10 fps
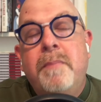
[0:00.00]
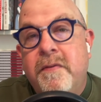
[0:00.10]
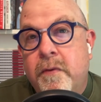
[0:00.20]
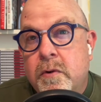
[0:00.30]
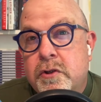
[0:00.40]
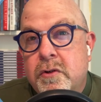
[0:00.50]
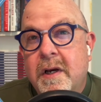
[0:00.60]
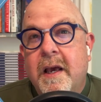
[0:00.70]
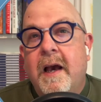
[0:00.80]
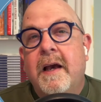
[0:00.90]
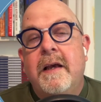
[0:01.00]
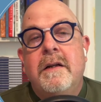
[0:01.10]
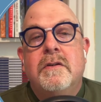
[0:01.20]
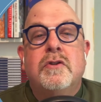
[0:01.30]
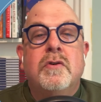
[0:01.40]
Before sugarcane,
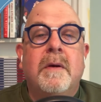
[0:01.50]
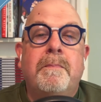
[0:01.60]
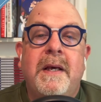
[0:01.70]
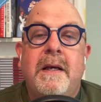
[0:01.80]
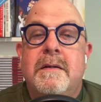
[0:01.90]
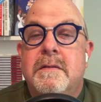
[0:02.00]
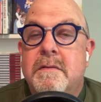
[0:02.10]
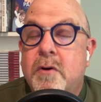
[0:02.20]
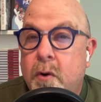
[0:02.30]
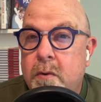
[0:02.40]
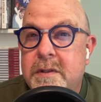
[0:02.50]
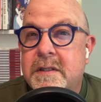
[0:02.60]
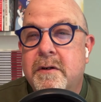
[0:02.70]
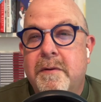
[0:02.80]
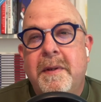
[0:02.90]
sugar beet, and corn
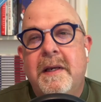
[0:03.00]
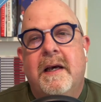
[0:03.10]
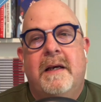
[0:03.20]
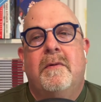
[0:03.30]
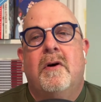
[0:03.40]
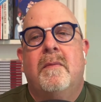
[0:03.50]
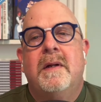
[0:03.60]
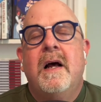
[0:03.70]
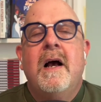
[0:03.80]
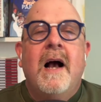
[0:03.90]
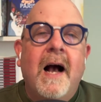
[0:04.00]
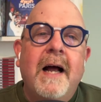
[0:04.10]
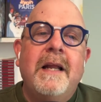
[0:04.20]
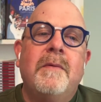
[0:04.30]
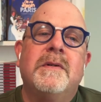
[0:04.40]
syrup became common,
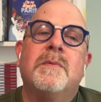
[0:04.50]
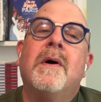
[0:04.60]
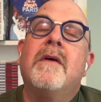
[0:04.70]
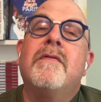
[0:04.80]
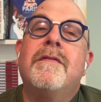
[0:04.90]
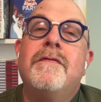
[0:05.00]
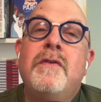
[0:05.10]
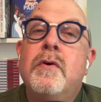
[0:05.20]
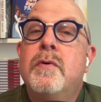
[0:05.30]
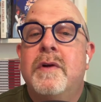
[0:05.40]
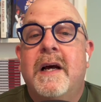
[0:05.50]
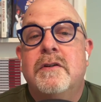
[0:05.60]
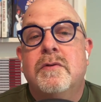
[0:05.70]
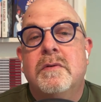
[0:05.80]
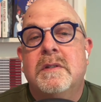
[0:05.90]
honey was one of the few
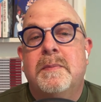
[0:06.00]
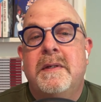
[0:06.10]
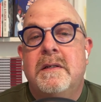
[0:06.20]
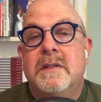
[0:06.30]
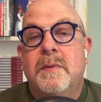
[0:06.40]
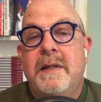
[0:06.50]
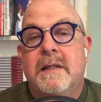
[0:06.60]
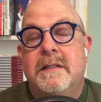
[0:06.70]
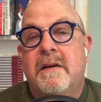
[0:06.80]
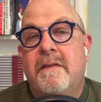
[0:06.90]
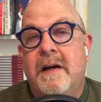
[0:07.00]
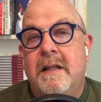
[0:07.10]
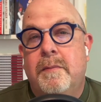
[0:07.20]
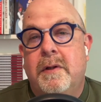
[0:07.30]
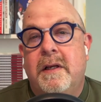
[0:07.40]
natural sweeteners
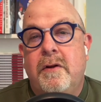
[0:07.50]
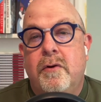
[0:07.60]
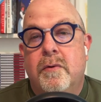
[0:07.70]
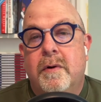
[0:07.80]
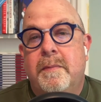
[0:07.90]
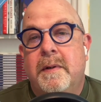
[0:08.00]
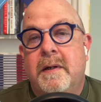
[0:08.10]
available in Europe.